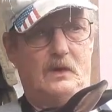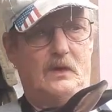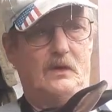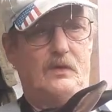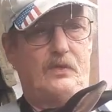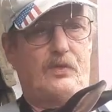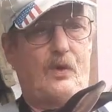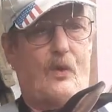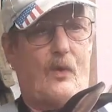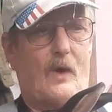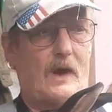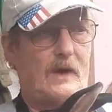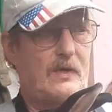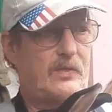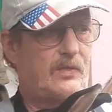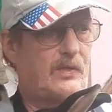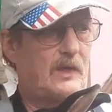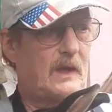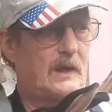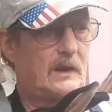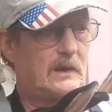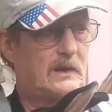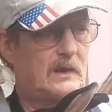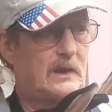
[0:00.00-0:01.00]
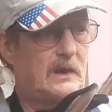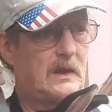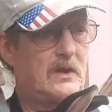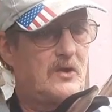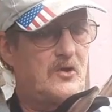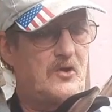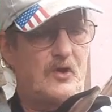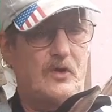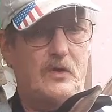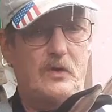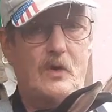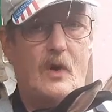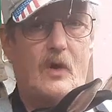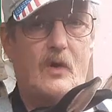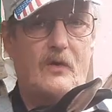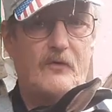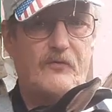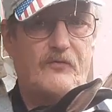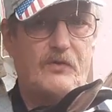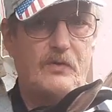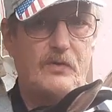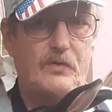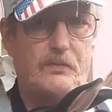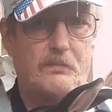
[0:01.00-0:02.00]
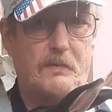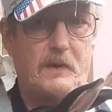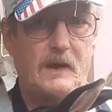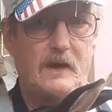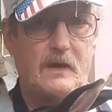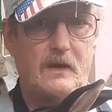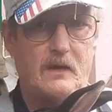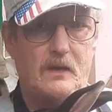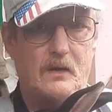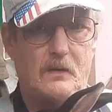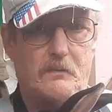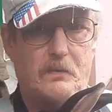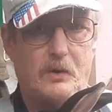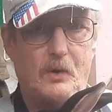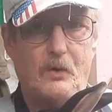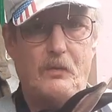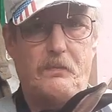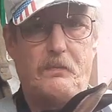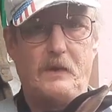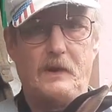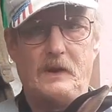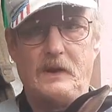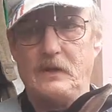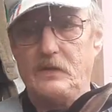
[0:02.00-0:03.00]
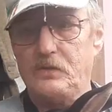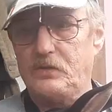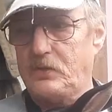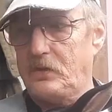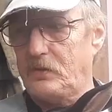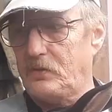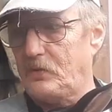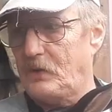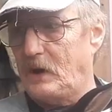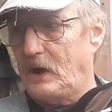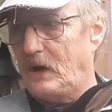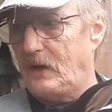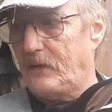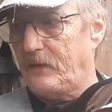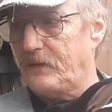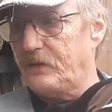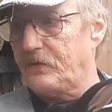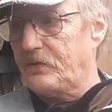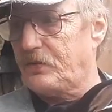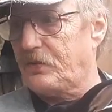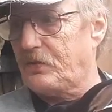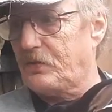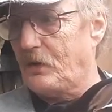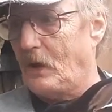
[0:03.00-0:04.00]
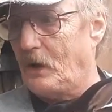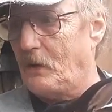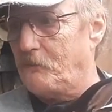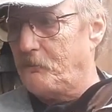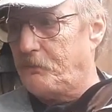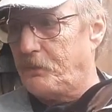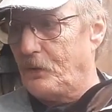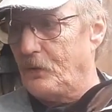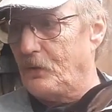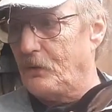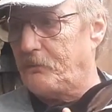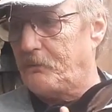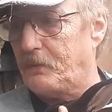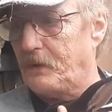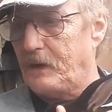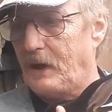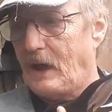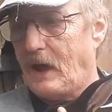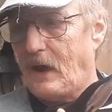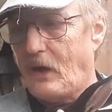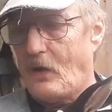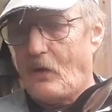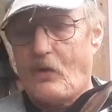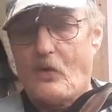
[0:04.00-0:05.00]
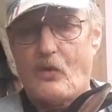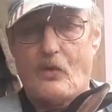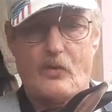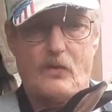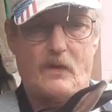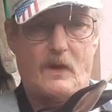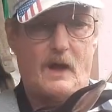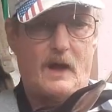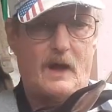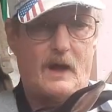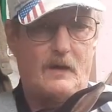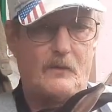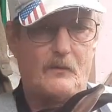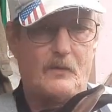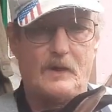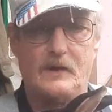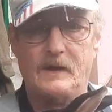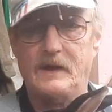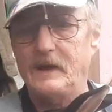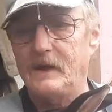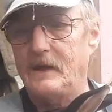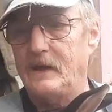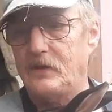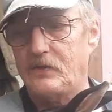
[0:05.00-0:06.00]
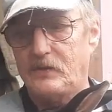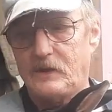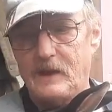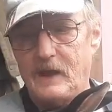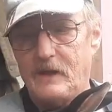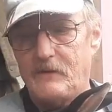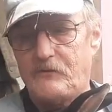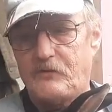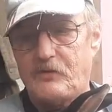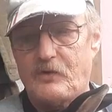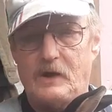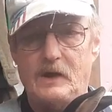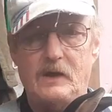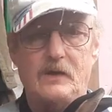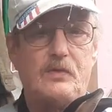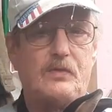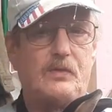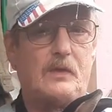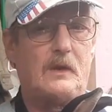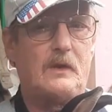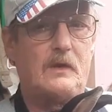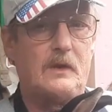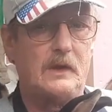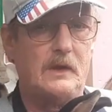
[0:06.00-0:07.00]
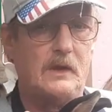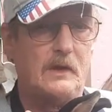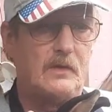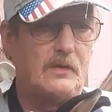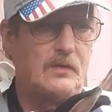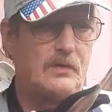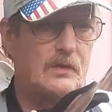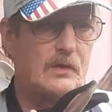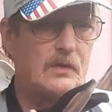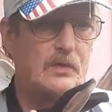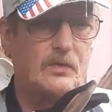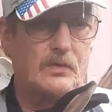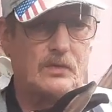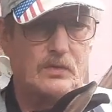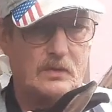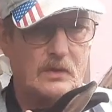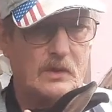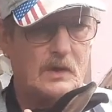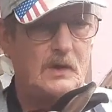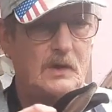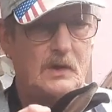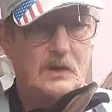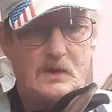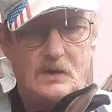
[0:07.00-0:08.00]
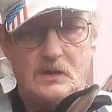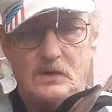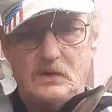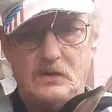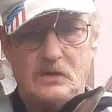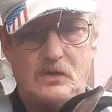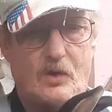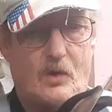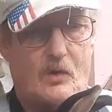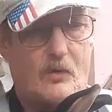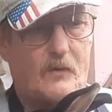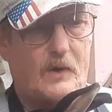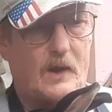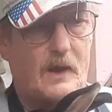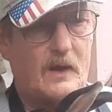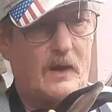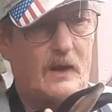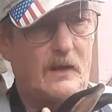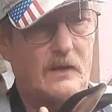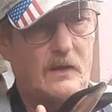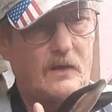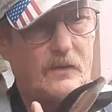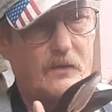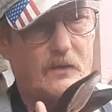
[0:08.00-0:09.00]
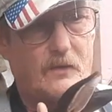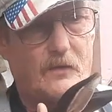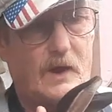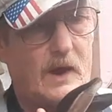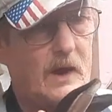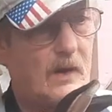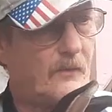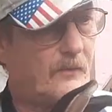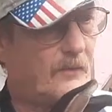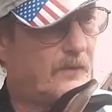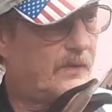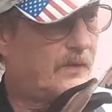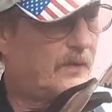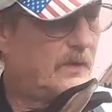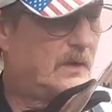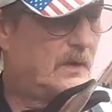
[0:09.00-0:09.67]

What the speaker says: So I said, do you know if she's peeing or pooping? He says, well, there's some poop, but not a whole lot. Well, he doesn't have trays under his. His go right onto the ground.